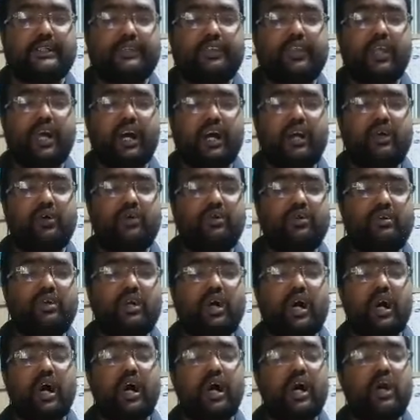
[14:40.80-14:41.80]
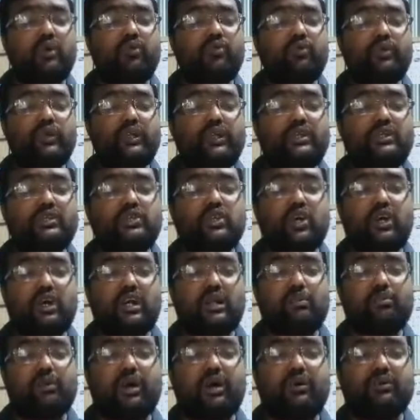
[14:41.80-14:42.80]
Now, we'll
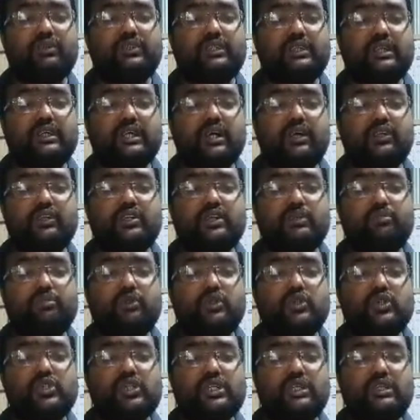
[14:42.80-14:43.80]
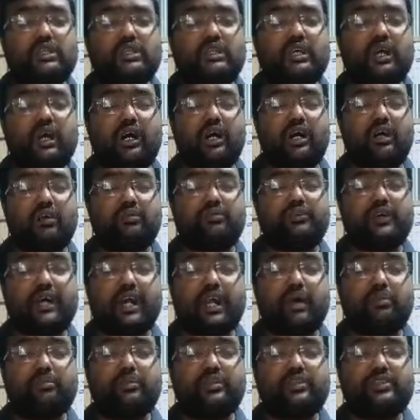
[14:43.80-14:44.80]
talk about the contribution of
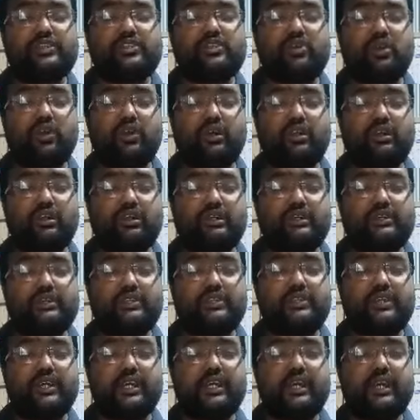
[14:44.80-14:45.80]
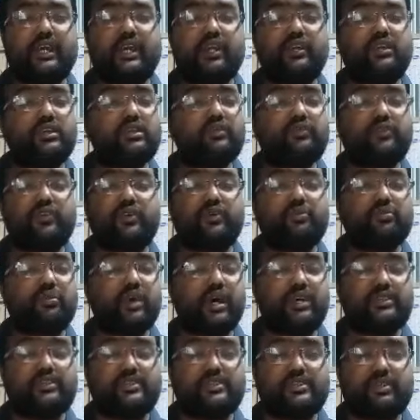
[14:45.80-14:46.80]
Arabian scholars in different
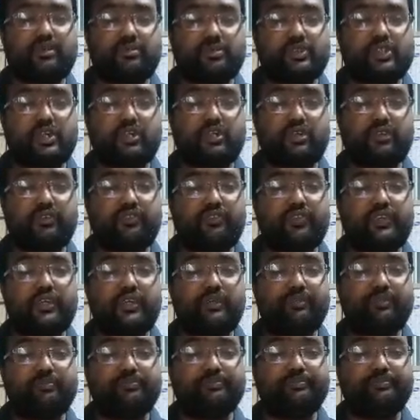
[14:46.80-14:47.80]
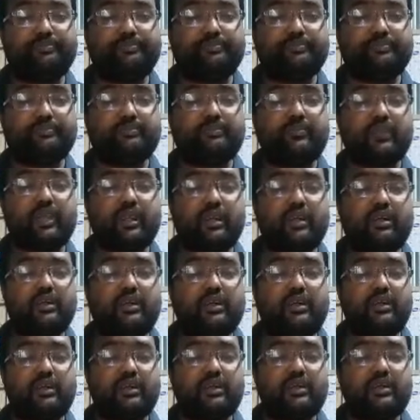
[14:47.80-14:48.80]
branches of geography.
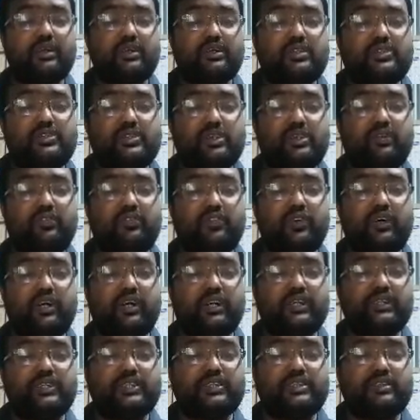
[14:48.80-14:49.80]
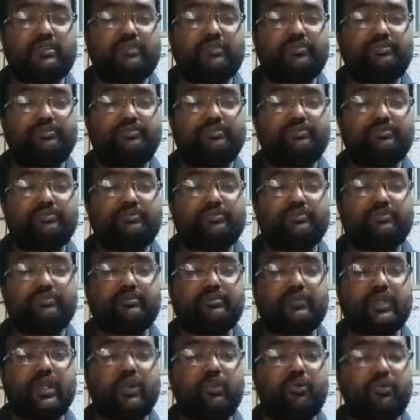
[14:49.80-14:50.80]
So first,
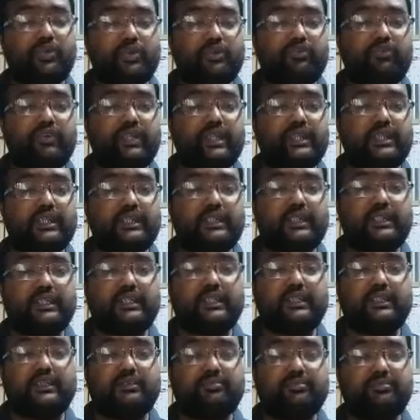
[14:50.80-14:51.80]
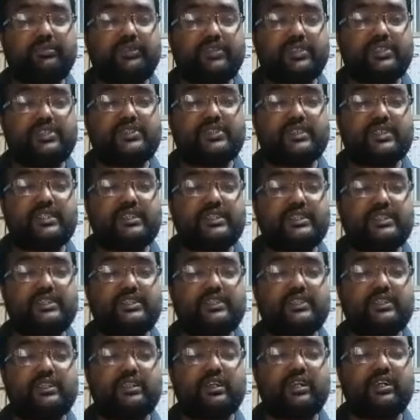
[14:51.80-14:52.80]
we will discuss
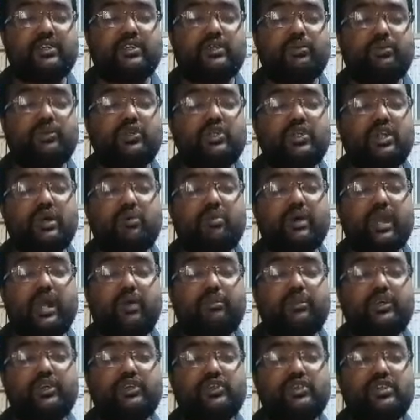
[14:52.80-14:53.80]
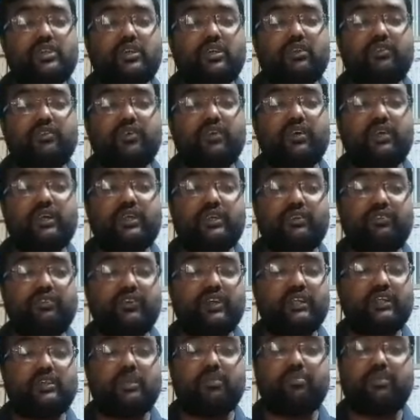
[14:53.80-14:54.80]
the contribution of Arabian geographer in the
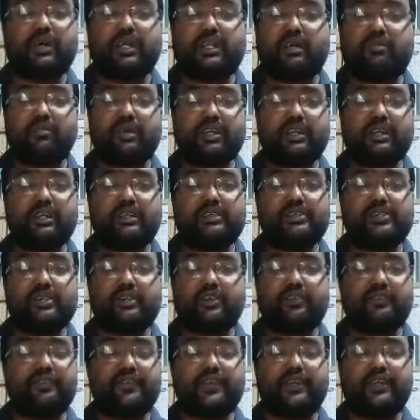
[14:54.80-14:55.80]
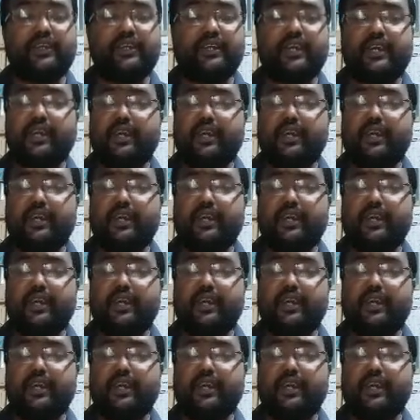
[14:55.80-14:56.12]
field of mathematical geography.